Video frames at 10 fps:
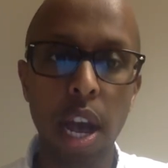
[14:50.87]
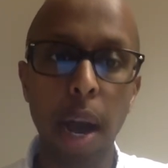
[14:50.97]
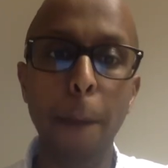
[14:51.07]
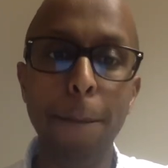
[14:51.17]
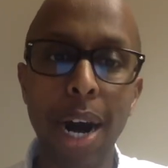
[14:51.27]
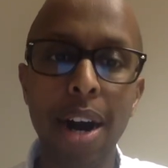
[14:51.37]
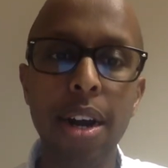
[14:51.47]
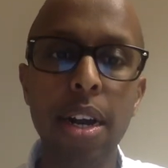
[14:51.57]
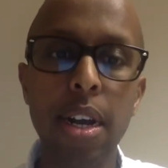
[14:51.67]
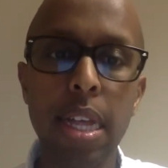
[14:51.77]

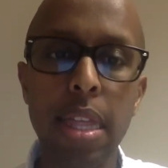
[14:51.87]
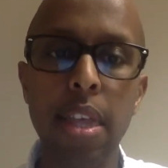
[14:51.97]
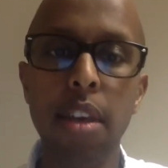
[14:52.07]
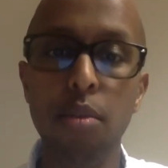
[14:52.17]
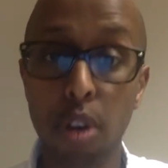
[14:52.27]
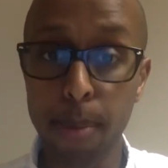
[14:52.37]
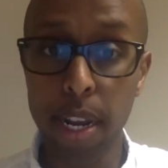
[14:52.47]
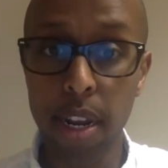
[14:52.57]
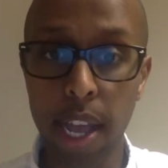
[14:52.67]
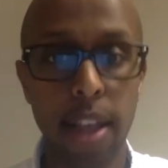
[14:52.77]
among the
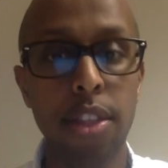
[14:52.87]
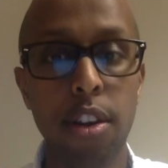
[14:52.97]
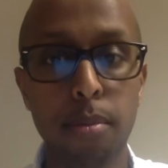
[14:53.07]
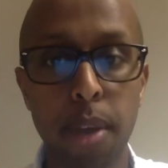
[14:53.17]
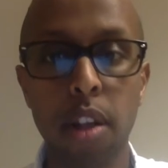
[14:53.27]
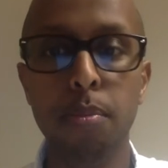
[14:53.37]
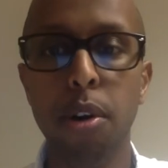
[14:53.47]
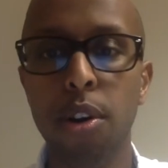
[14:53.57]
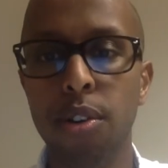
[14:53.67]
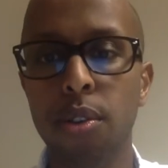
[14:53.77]
women and their male
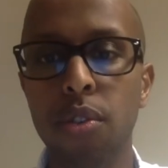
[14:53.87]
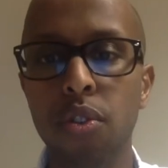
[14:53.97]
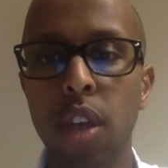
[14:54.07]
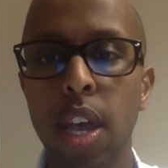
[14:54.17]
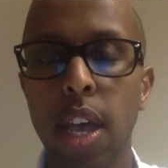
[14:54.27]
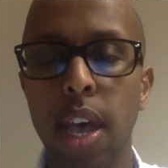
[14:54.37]
partners